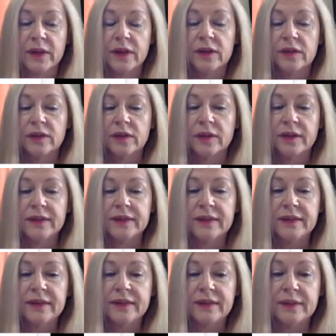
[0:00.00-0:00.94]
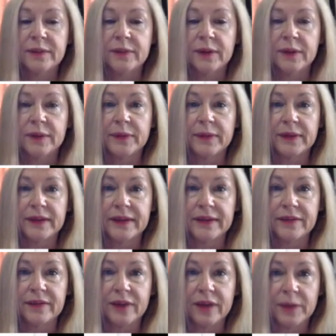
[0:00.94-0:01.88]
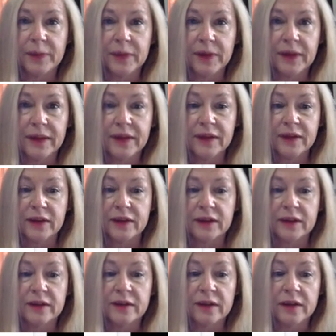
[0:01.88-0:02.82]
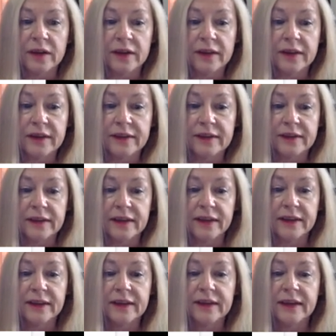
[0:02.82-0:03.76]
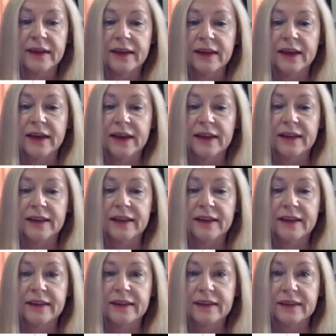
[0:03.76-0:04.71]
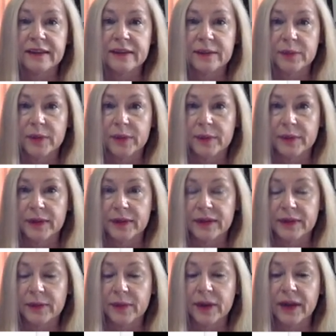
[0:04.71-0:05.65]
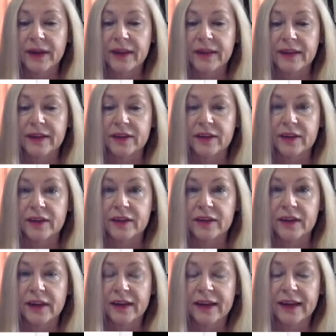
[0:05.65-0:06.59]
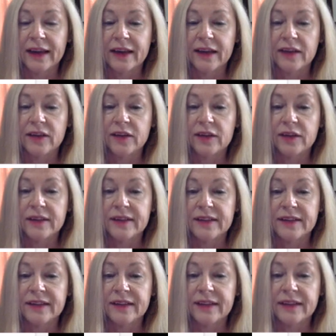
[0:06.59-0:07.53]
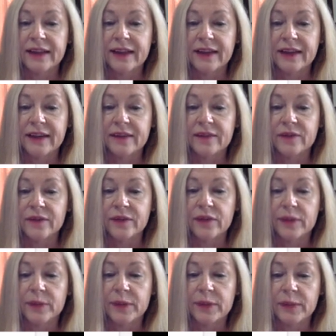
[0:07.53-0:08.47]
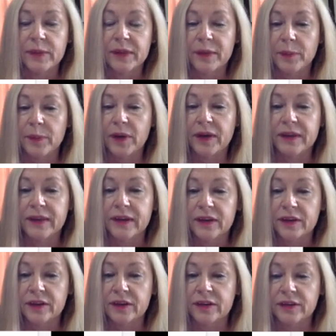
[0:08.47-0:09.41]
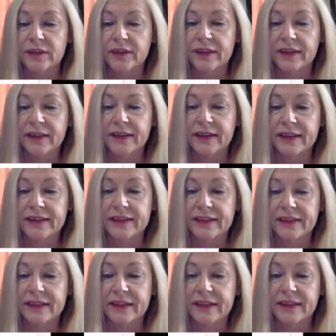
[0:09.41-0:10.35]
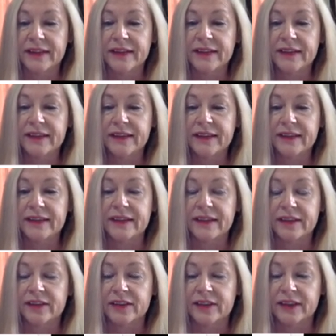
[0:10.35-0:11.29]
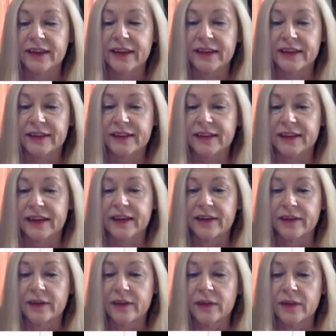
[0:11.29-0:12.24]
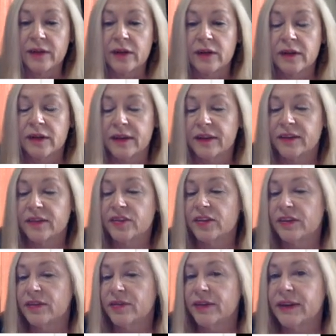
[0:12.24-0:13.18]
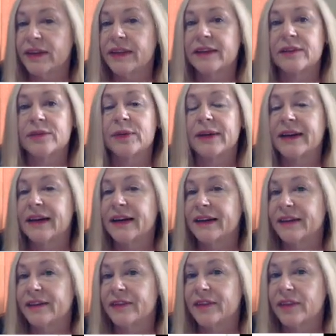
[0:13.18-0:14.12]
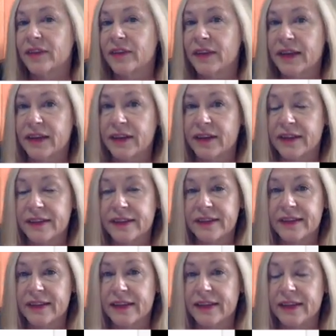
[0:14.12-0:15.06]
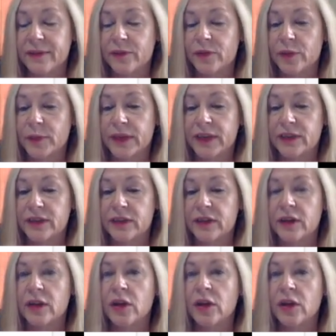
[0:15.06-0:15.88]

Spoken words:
so this is the probability of not buying the good on this side, and then this is the probability of buying the good. And you can see that for the people that bought the good, you see the density, and these things actually cancel out. It's just written this way kind of so that you can see the information.